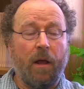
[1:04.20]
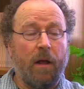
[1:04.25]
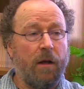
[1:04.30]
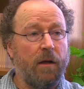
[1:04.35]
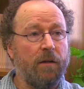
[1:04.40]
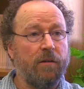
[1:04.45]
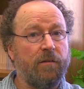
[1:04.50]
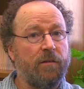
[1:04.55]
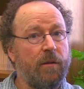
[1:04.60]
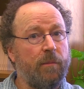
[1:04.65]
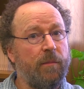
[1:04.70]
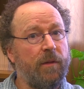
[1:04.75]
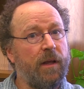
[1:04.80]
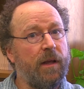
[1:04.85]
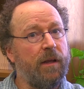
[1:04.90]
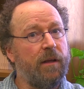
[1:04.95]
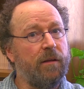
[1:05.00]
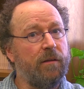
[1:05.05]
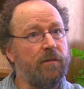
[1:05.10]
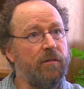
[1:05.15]
Uh, some
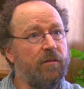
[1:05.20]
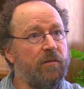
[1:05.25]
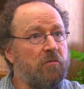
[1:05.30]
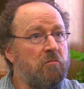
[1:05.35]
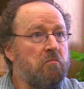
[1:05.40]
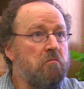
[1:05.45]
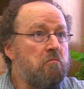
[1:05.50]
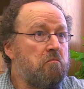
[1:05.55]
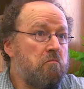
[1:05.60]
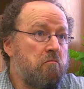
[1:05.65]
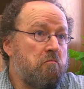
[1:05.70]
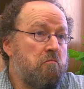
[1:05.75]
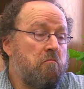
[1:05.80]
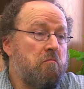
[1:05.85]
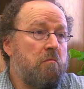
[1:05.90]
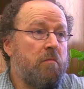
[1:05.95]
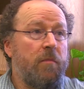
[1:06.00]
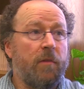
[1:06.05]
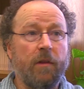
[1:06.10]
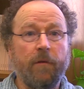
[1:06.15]
days
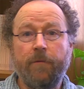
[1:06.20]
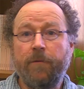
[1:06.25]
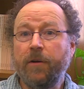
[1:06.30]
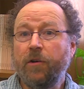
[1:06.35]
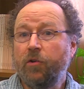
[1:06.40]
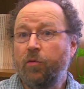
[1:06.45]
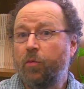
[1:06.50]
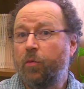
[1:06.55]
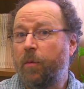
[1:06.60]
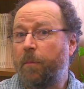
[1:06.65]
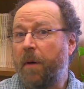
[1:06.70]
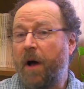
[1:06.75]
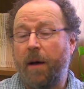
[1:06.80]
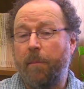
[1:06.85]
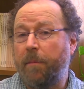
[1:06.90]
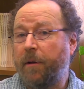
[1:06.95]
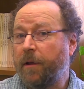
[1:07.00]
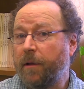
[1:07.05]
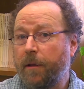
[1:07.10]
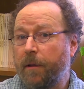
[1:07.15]
the fish were
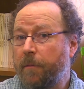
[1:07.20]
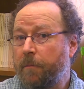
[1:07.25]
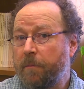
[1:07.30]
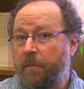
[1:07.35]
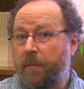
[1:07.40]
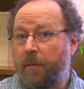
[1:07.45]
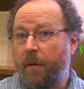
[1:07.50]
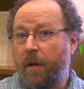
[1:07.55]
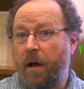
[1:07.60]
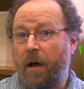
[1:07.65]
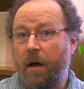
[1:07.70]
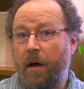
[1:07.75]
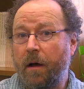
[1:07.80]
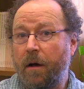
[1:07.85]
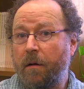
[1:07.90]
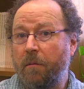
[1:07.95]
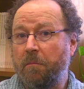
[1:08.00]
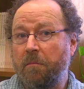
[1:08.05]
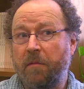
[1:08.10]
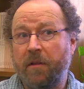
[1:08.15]
popping.
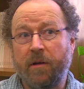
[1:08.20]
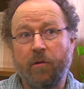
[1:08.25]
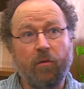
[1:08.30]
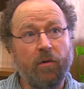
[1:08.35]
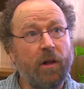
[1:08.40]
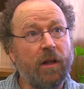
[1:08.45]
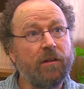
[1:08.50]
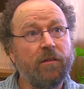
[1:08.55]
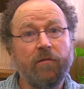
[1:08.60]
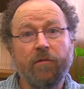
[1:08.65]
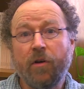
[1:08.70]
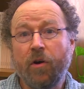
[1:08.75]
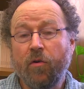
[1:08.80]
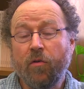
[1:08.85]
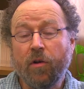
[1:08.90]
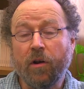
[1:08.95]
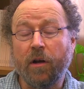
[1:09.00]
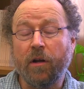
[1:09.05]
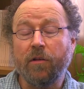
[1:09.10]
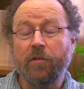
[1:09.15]
Um, there were lots of
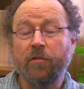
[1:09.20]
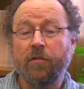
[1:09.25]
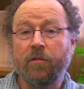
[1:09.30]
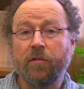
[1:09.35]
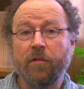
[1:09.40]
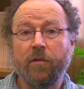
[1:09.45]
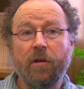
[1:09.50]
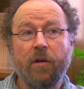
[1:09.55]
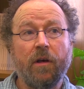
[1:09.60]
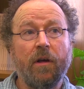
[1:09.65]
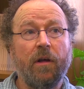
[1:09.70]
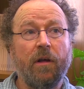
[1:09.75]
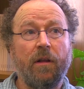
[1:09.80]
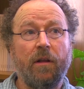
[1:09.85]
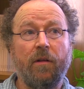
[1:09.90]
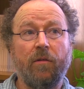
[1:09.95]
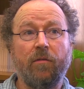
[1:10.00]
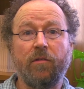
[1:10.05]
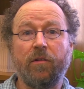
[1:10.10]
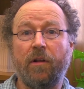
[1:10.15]
coconuts.
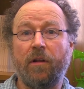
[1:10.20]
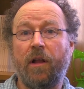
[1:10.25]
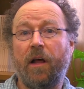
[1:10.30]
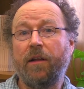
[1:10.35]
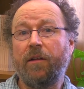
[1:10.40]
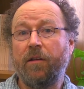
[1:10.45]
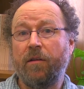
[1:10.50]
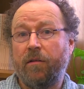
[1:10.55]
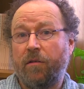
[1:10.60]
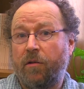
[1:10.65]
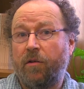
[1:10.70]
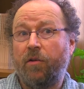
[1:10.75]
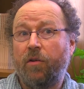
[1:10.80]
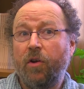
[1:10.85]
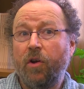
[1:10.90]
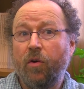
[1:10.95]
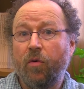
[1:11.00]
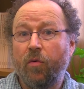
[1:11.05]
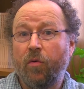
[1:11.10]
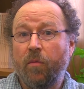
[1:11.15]
There was a lot to
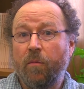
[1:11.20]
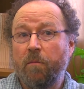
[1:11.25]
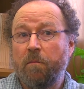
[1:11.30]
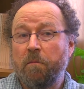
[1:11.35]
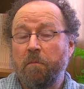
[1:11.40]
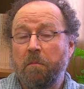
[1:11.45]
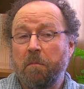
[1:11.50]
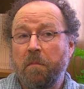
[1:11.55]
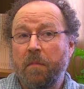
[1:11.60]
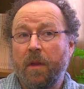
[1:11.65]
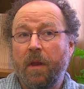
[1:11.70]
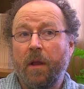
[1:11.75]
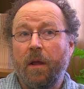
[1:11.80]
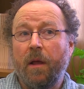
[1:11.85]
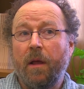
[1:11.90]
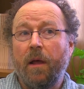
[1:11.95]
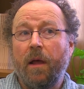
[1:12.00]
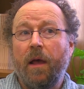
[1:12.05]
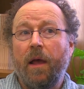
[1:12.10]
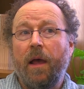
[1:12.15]
do.
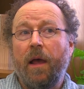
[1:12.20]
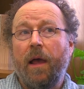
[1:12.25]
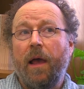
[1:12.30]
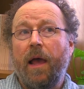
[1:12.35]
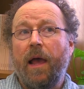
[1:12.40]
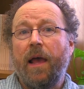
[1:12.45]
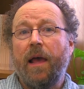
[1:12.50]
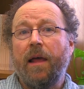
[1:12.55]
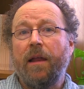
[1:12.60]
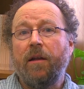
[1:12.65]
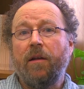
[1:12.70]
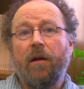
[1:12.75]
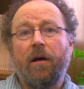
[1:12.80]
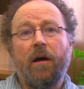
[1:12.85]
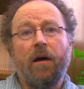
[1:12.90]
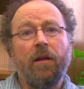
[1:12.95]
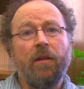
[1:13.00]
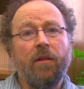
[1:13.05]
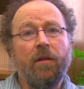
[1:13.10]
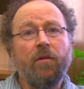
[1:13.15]
And
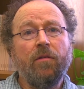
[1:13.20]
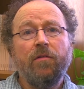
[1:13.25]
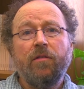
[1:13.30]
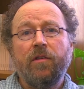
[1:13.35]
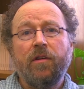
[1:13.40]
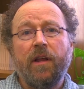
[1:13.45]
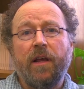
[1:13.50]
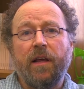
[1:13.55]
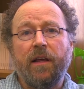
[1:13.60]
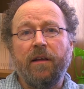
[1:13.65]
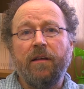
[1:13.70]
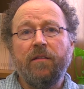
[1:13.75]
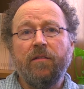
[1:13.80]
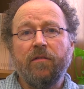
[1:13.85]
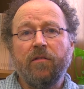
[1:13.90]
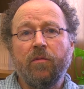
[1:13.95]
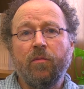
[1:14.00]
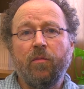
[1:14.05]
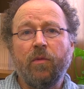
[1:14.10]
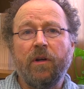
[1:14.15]
on those
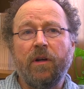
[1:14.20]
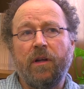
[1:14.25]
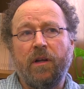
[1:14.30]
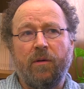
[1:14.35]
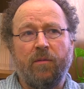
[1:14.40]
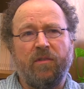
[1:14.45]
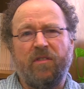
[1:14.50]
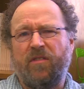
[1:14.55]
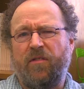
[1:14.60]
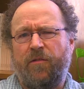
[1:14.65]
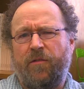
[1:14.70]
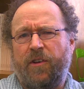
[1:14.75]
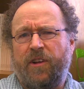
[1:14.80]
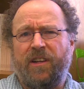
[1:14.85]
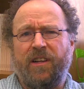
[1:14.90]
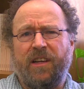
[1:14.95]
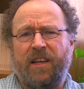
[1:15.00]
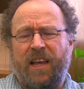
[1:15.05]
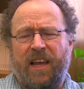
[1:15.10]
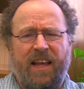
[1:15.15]
days, when he was
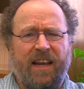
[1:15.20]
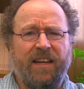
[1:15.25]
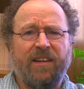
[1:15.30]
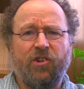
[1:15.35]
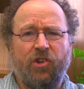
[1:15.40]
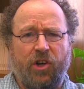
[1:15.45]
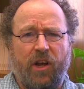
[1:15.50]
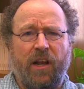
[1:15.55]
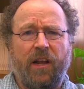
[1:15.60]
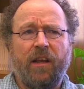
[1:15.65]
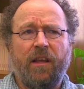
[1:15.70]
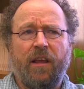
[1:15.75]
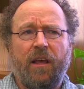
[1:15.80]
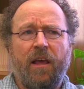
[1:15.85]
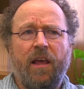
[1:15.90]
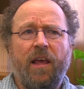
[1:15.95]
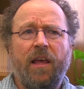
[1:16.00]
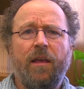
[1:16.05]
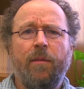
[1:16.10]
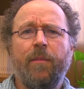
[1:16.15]
feeling energetic,
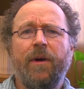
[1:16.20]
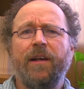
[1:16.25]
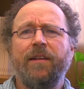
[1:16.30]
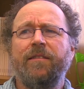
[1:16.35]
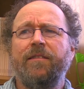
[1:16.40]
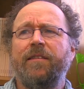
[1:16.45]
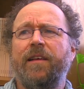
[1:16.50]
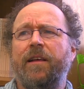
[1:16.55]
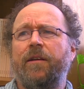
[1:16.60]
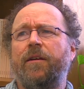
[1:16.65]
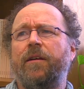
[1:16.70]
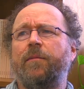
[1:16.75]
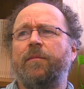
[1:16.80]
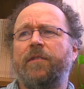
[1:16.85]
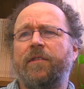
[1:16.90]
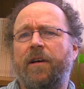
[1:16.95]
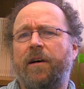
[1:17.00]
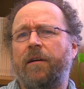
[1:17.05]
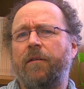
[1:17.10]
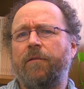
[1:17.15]
he might say to
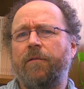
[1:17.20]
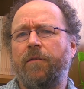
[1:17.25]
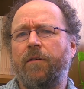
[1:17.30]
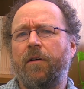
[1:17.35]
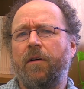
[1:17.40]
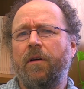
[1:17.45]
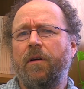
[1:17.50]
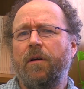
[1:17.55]
himself,